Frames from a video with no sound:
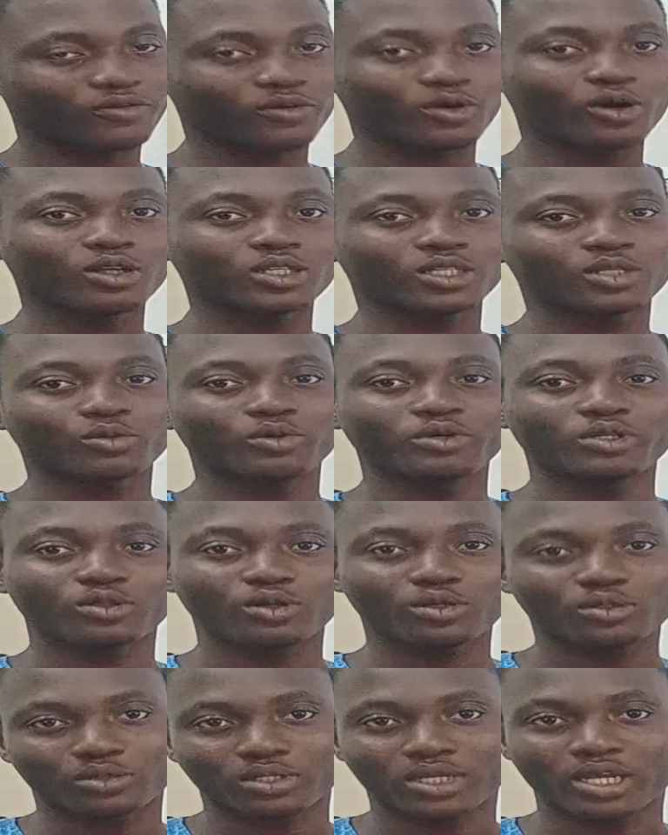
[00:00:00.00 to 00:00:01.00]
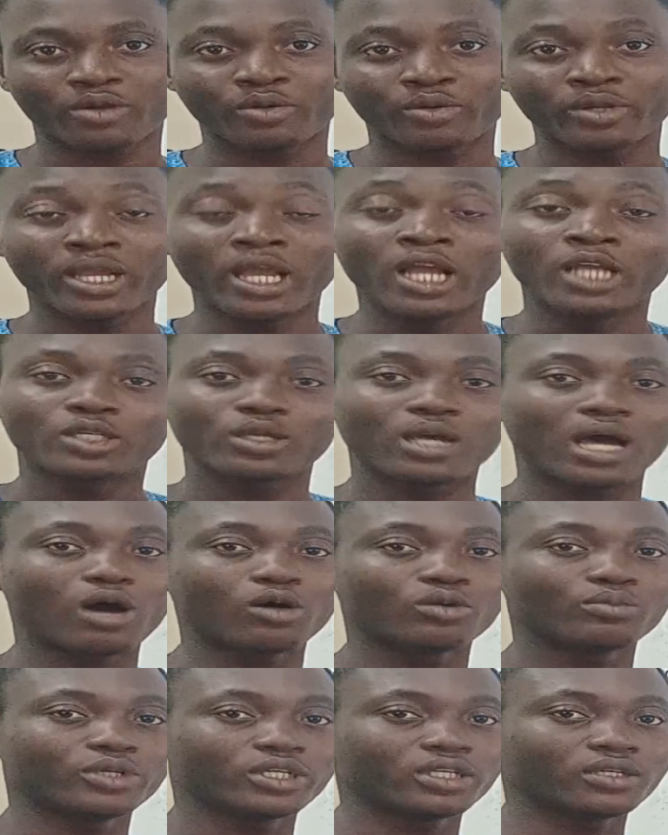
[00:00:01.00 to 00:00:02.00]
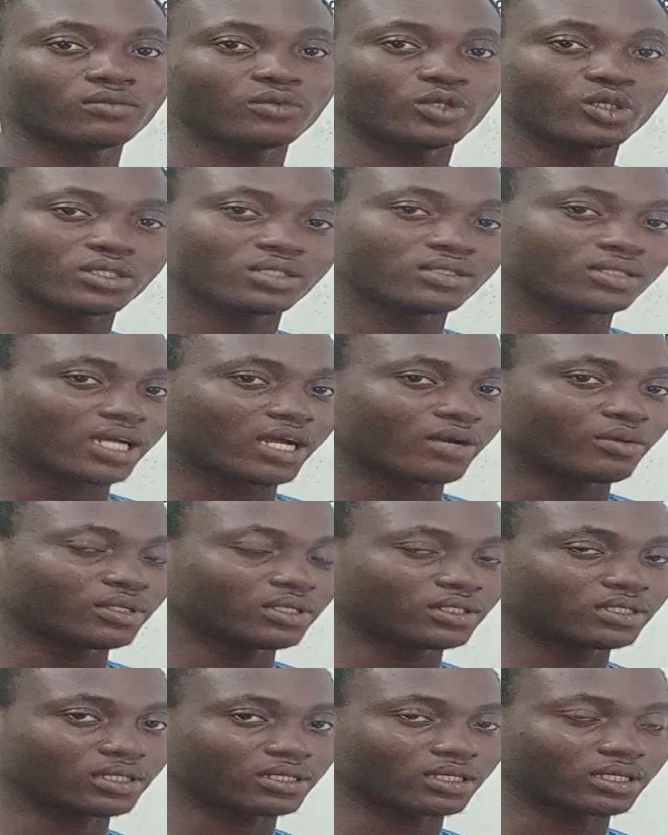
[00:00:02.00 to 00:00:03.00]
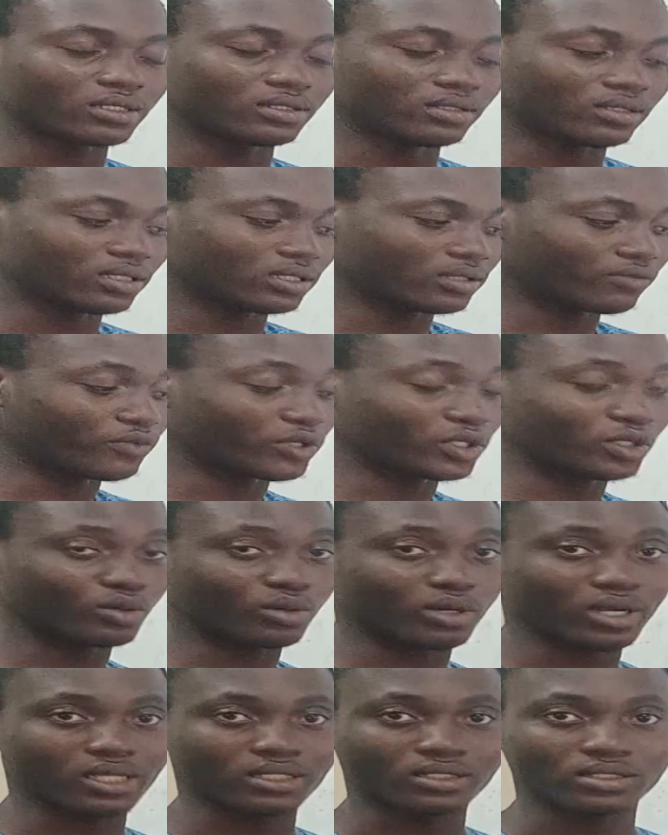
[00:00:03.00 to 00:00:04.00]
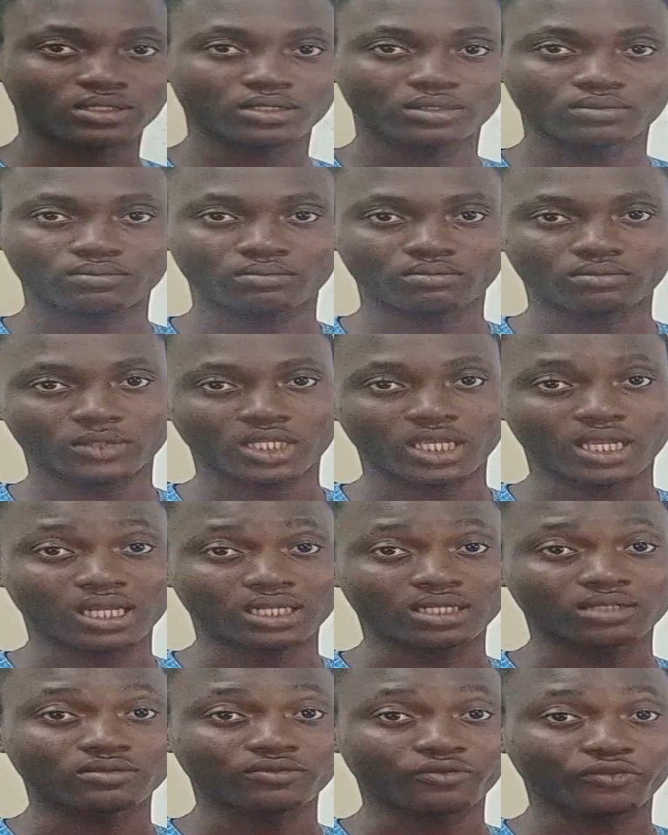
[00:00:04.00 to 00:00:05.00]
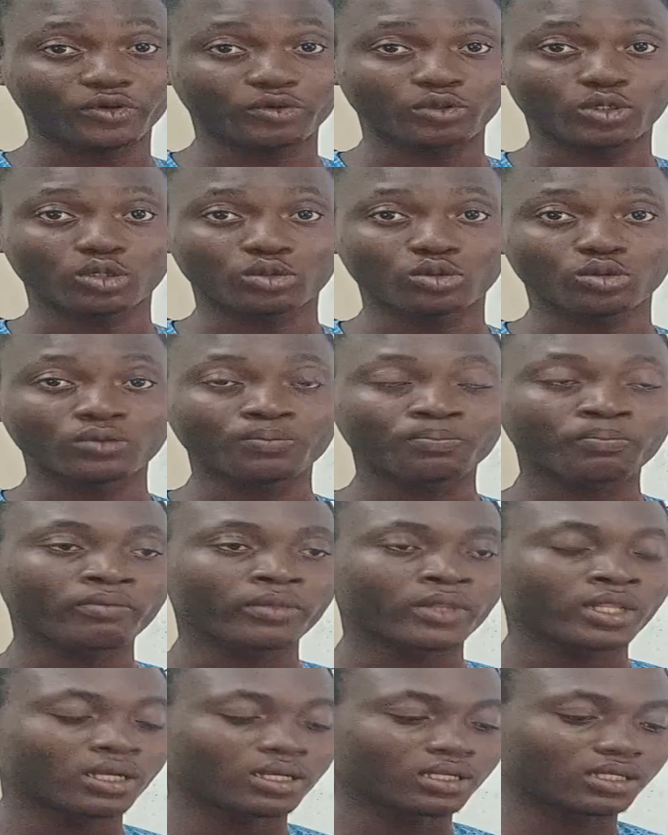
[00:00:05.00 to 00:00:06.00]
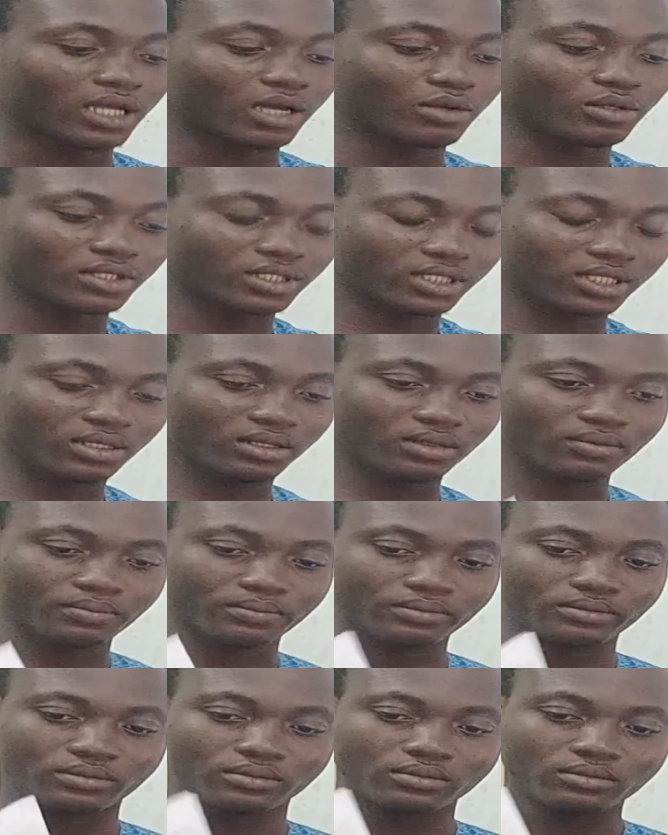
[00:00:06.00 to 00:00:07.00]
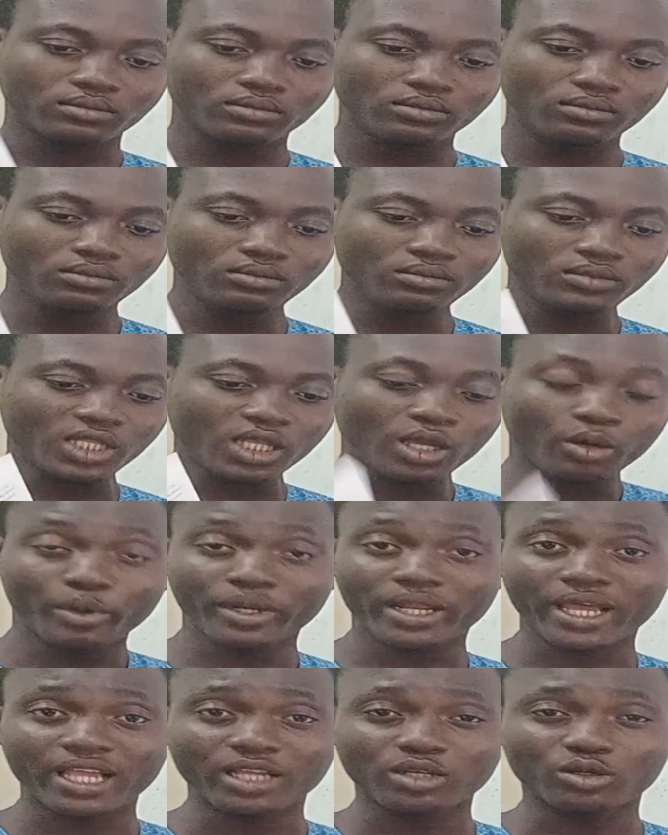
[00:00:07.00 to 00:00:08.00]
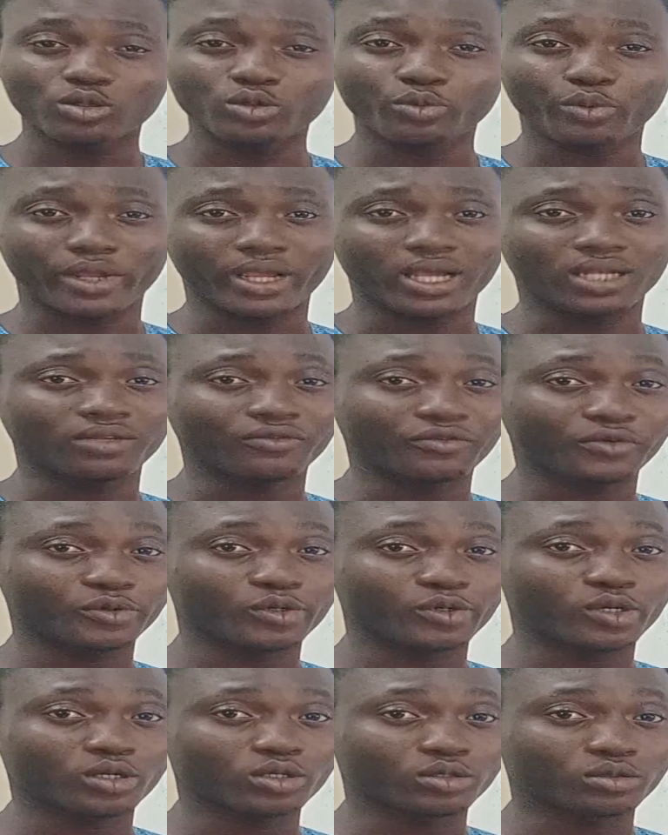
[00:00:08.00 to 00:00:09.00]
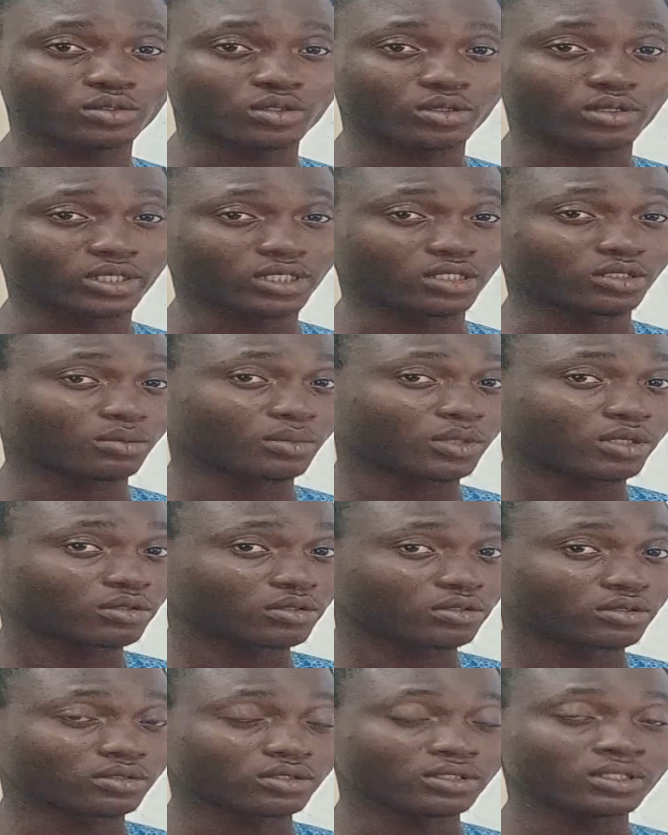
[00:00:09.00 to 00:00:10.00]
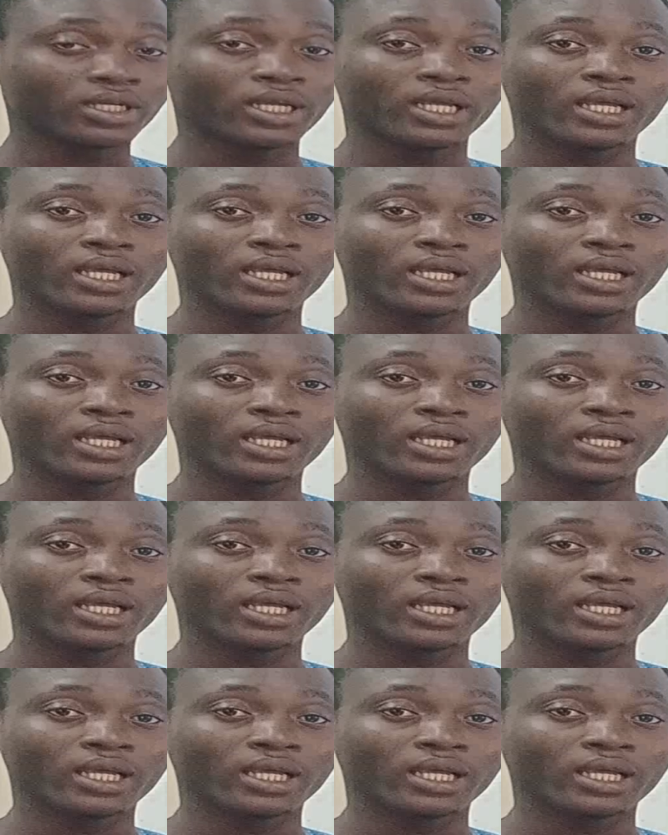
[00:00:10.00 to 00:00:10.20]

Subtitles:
of course we return to gari. So I will be using gari in this video as an inferior good. Now you see, whether a good were an inferior good or a normal good,